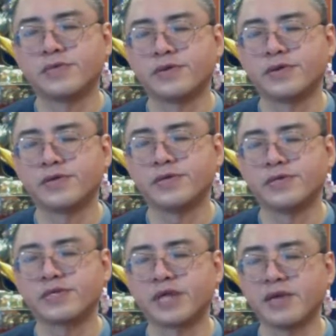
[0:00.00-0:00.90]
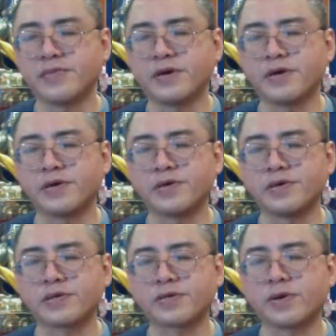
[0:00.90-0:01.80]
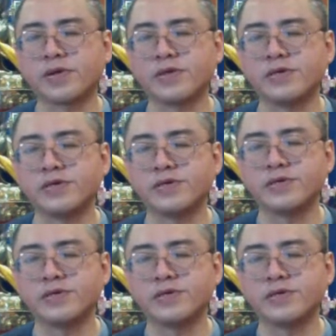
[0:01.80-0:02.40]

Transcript: very stable, solid,